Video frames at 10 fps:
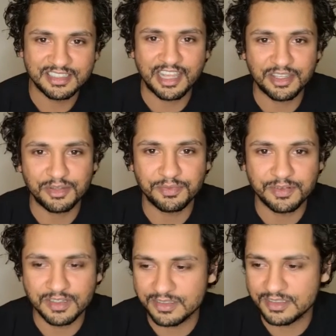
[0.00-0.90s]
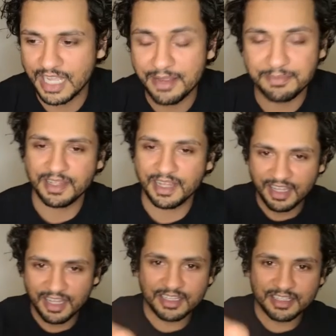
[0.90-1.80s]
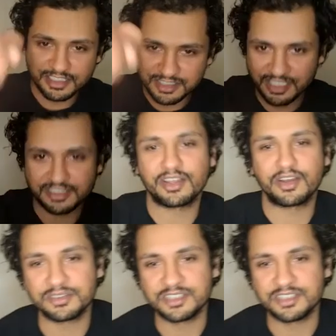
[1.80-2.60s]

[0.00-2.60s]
Thank you for good shit though.